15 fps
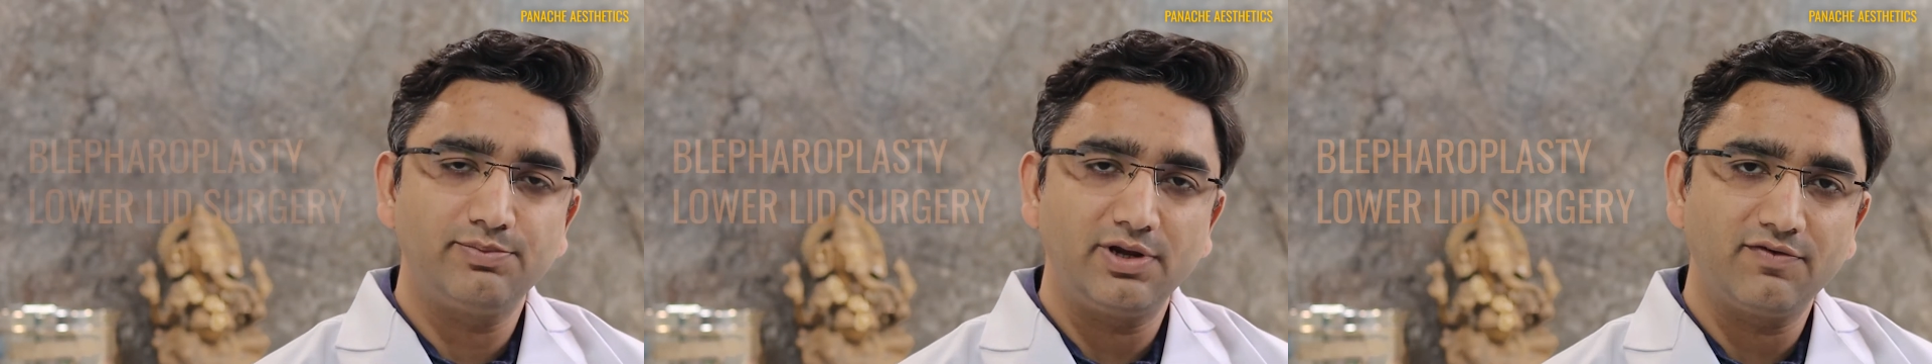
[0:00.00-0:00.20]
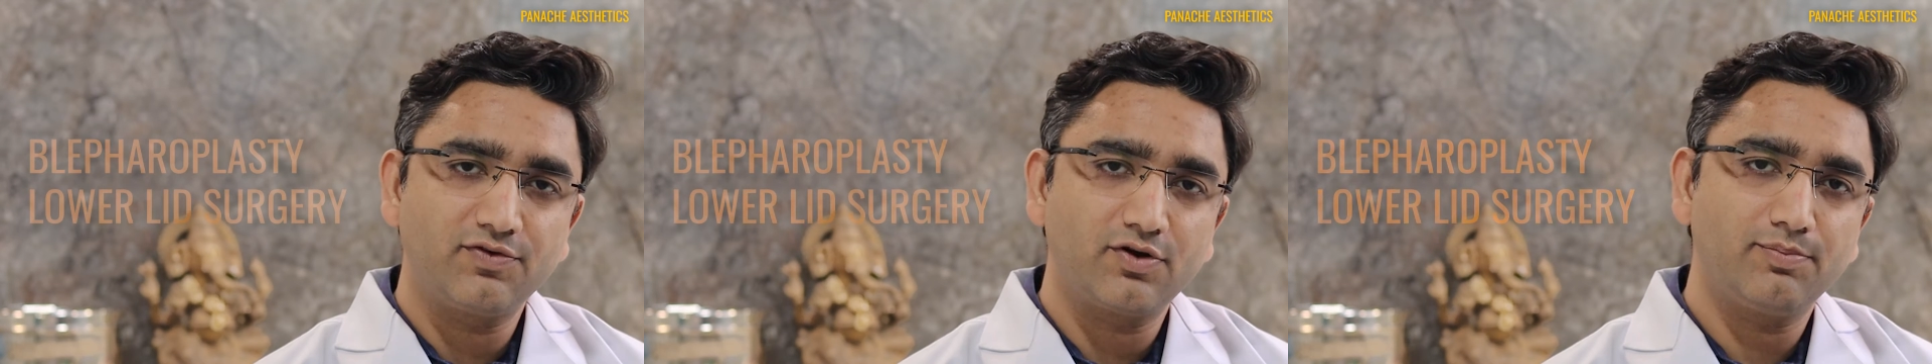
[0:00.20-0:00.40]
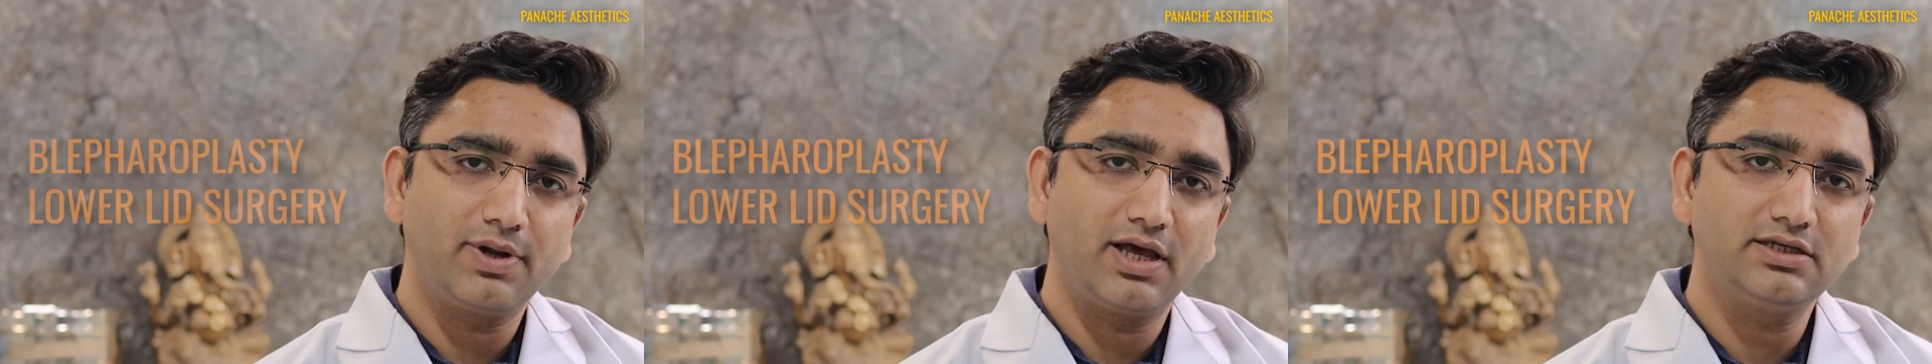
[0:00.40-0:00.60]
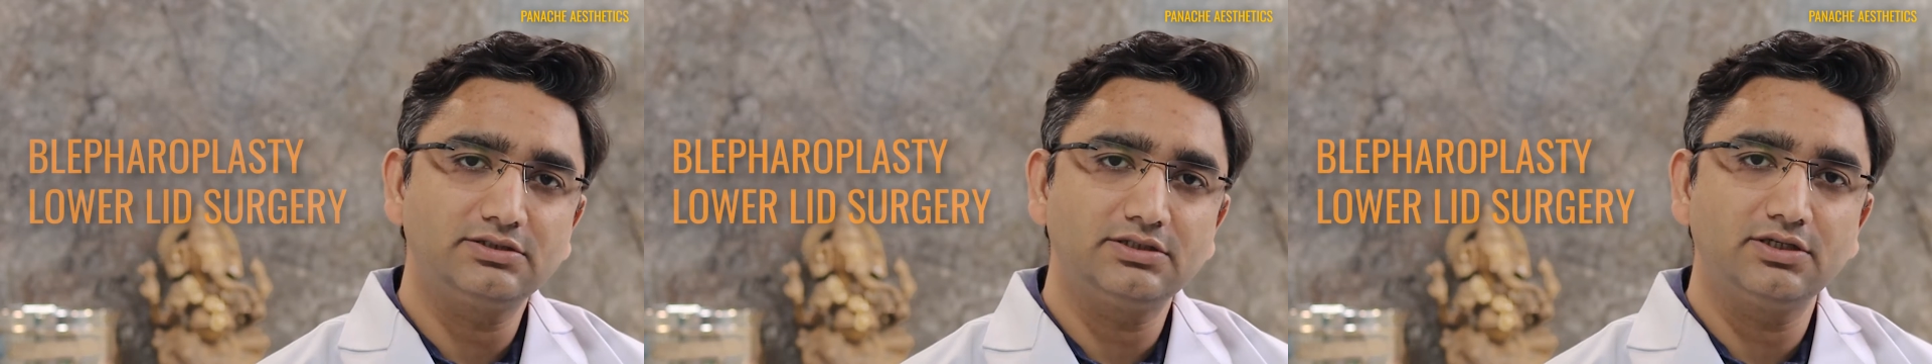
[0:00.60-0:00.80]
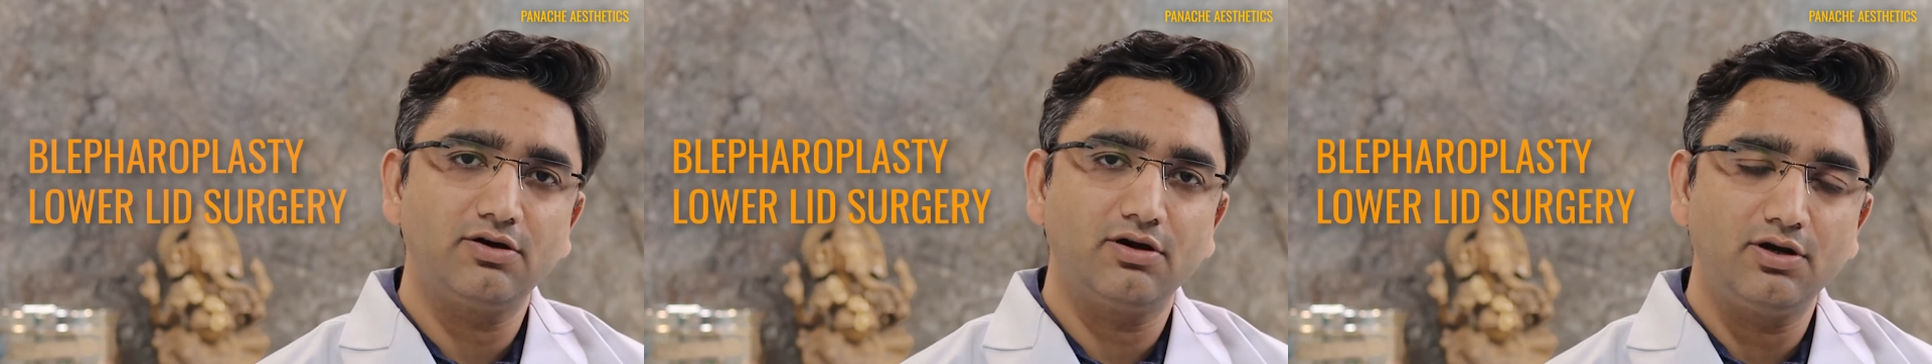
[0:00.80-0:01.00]

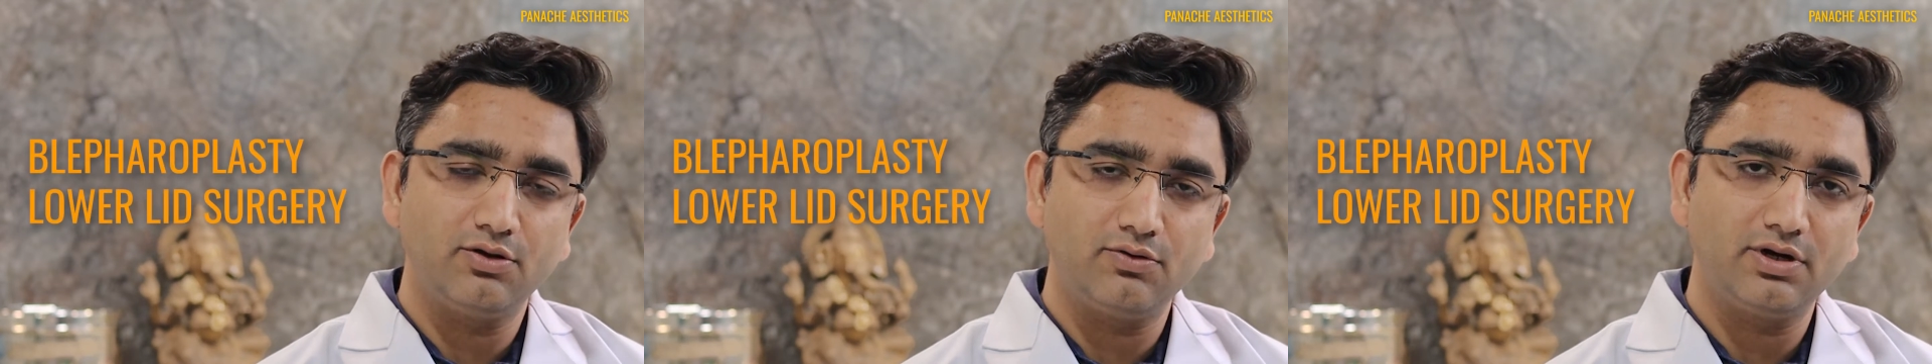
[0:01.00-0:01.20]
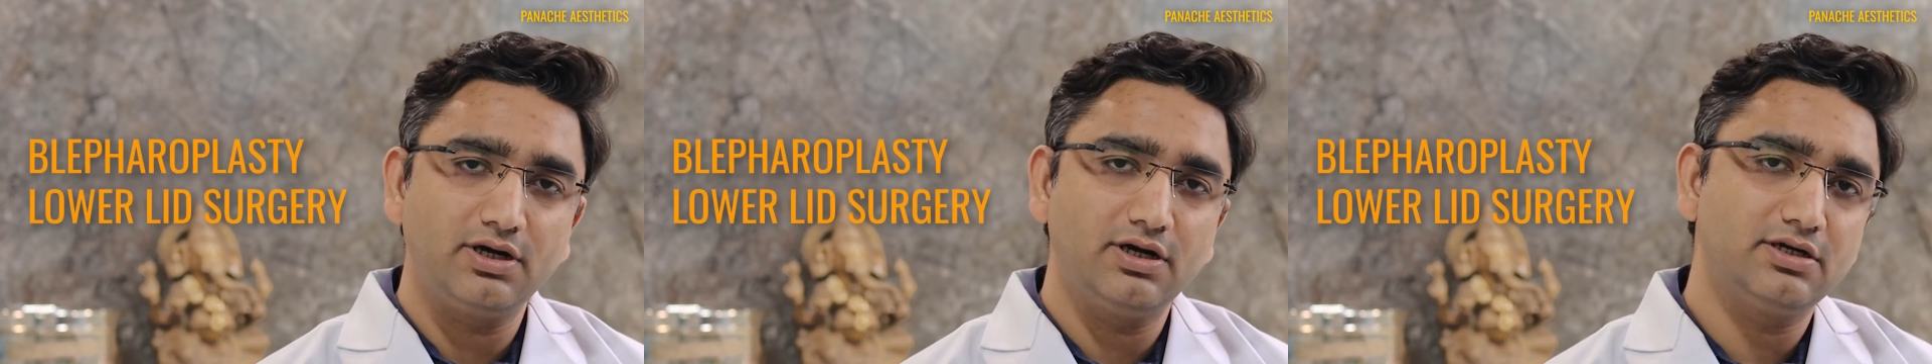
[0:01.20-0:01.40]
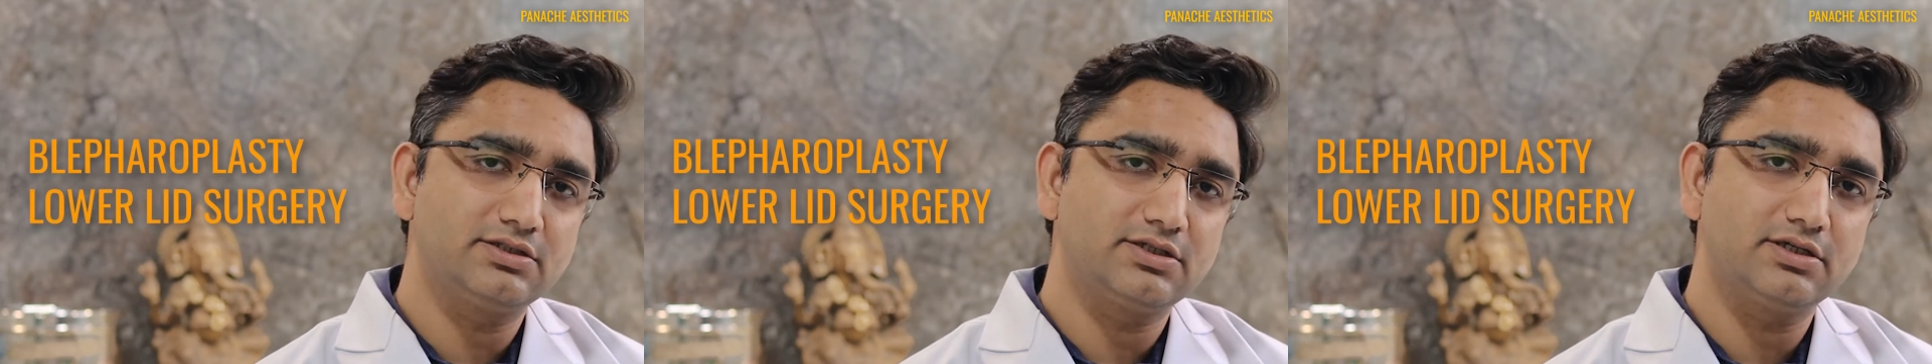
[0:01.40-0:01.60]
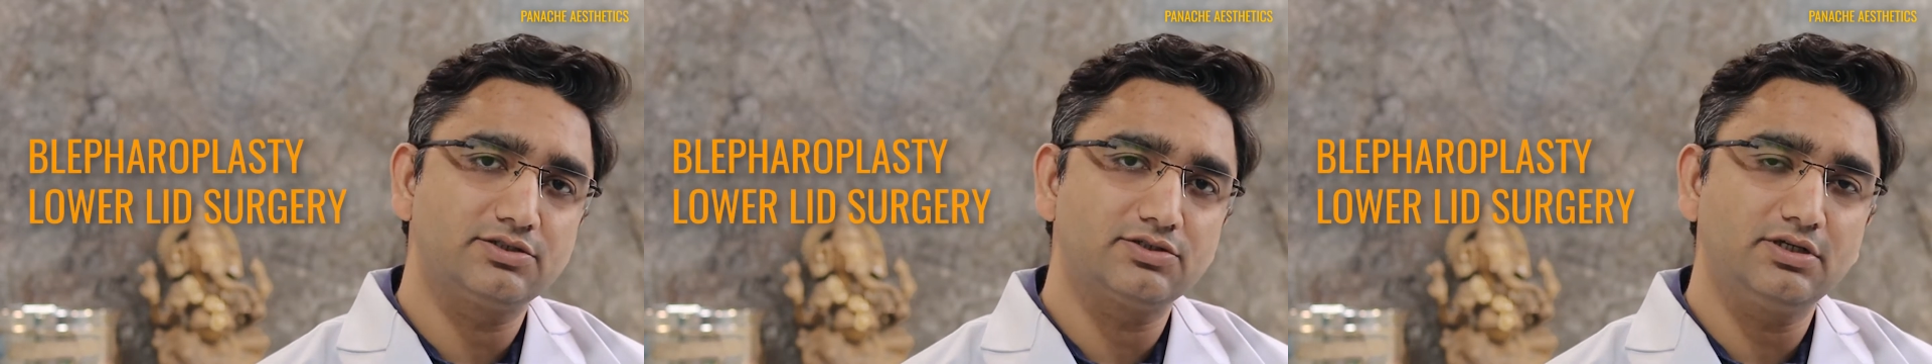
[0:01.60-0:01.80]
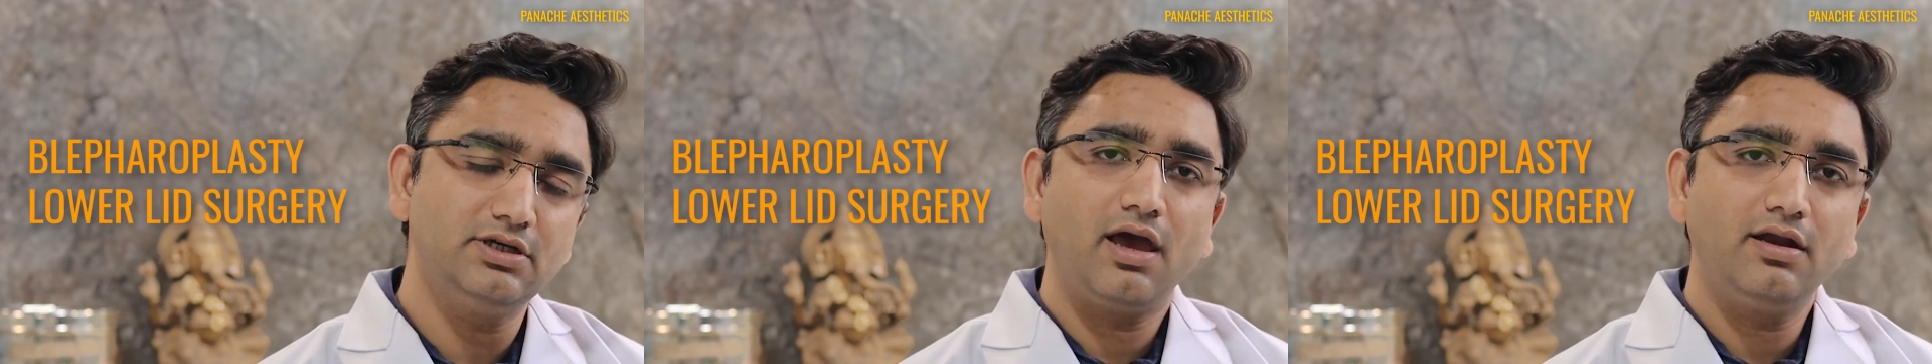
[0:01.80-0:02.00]
blepharoplasty or lower lid surgery.